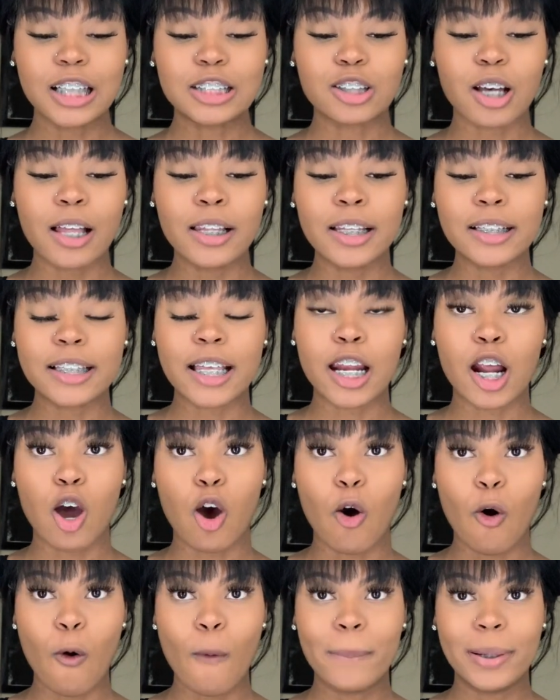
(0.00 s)
So I looked at a
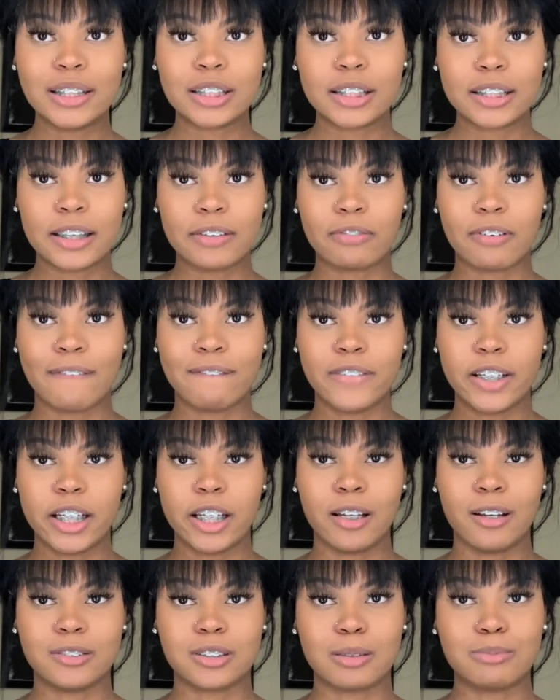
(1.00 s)
whole bunch of different
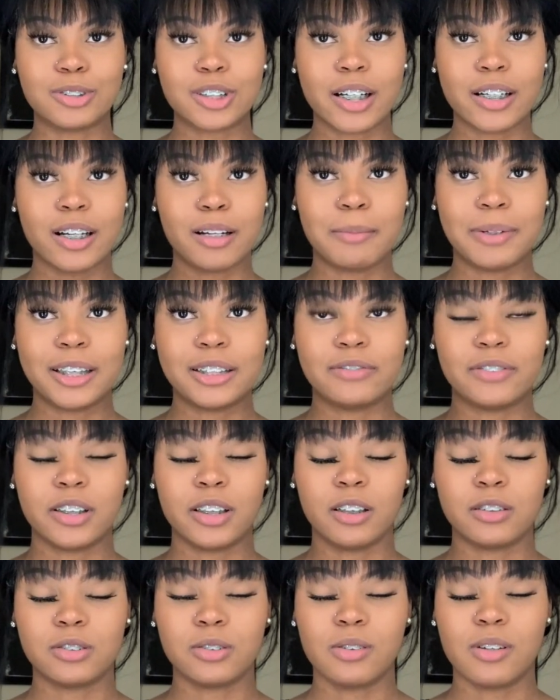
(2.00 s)
videos. I'm trying not to make this
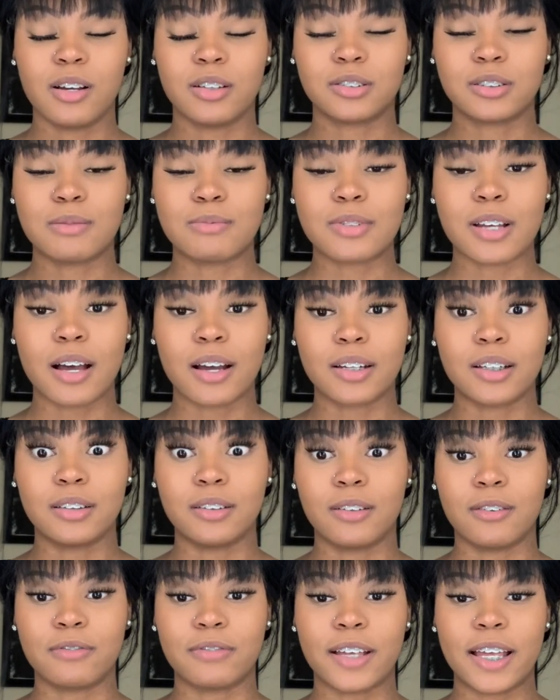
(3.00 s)
video too long, so I'm talking a
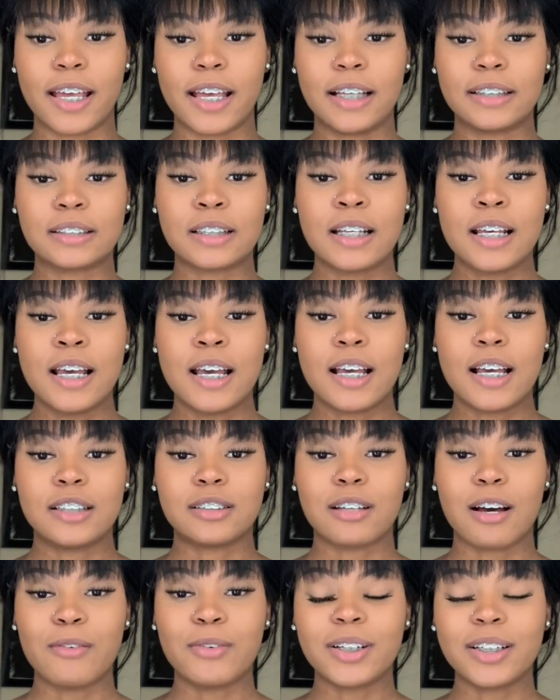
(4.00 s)
little fast.
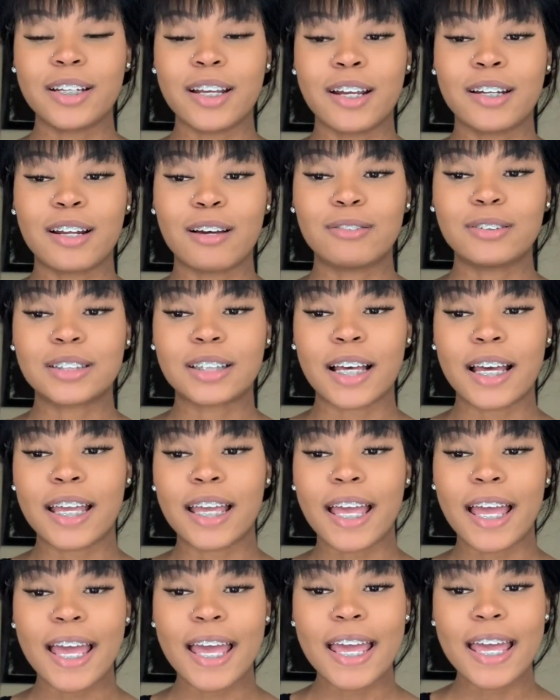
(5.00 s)
So I went in there and I was
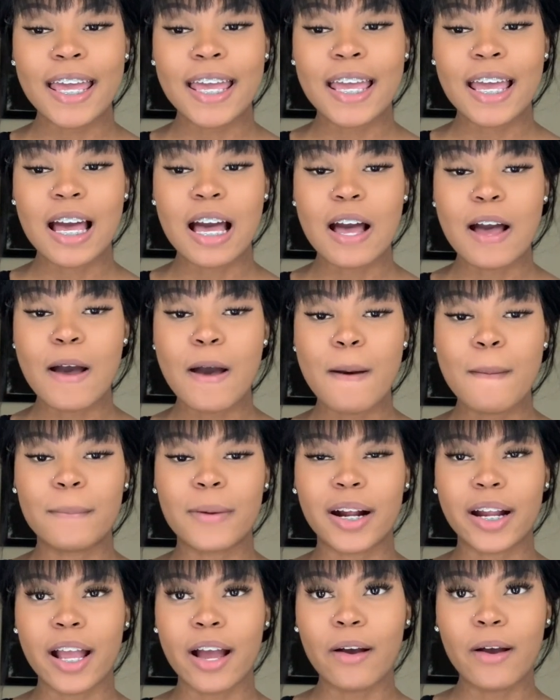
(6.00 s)
like, hey,
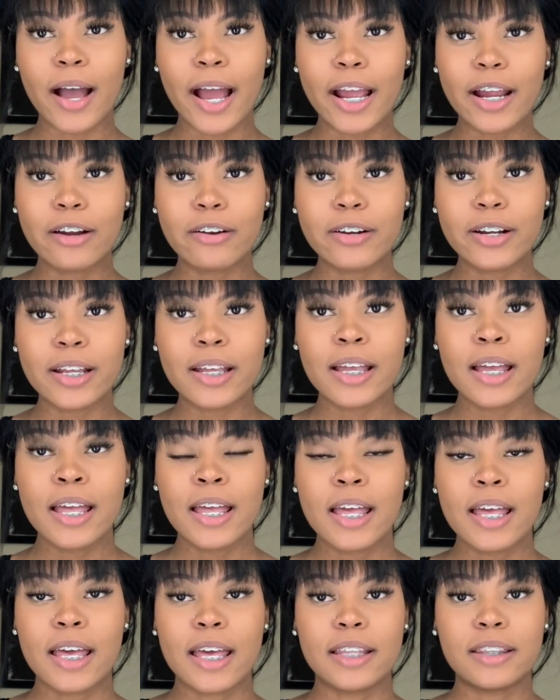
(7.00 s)
are y'all hiring?
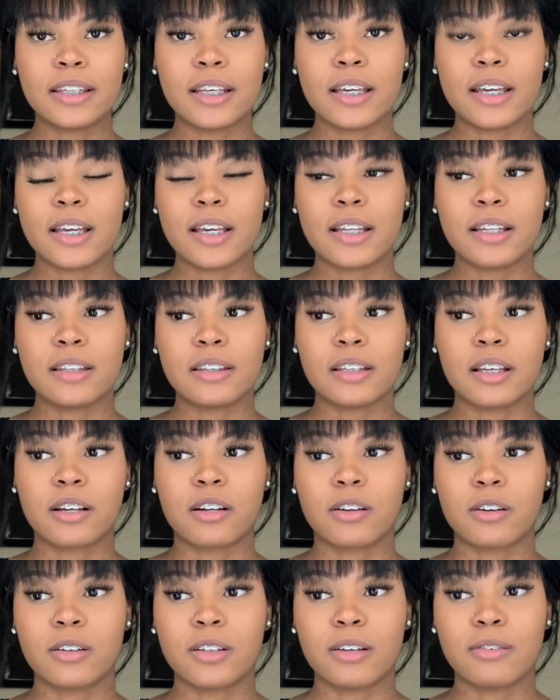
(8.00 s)
And then the
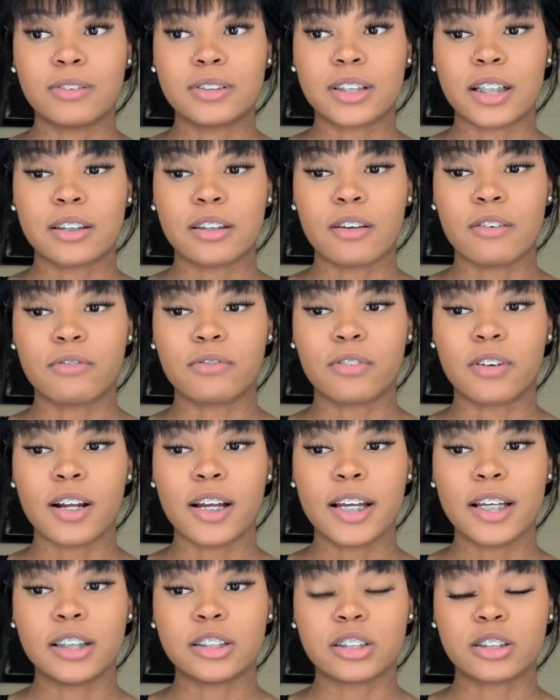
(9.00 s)
girl that was at the
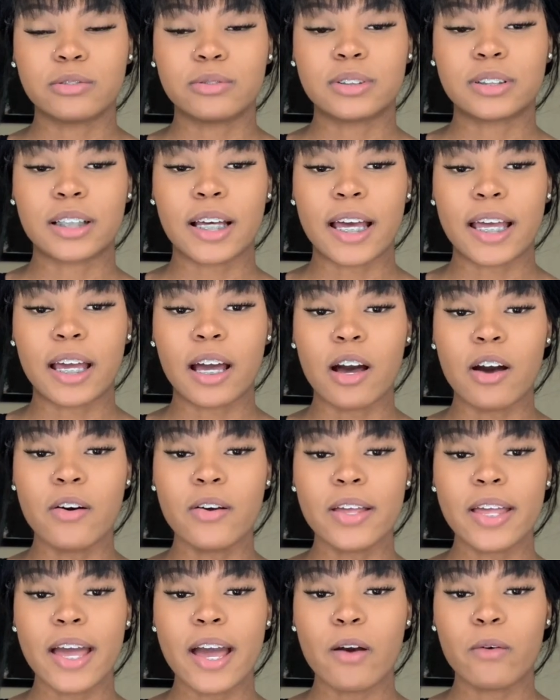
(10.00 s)
front, she was like, oh
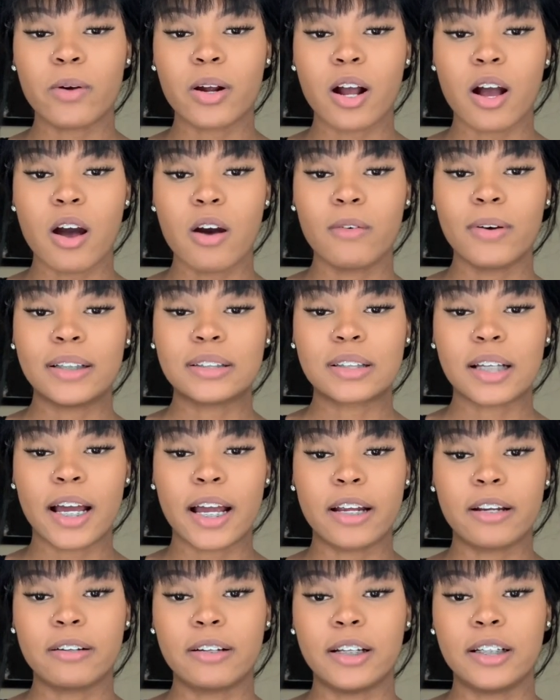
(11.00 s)
yeah, we're always
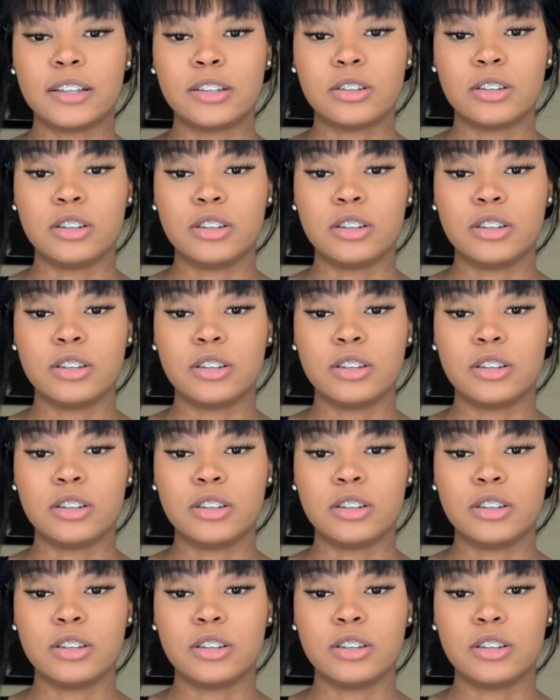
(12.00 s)
hiring.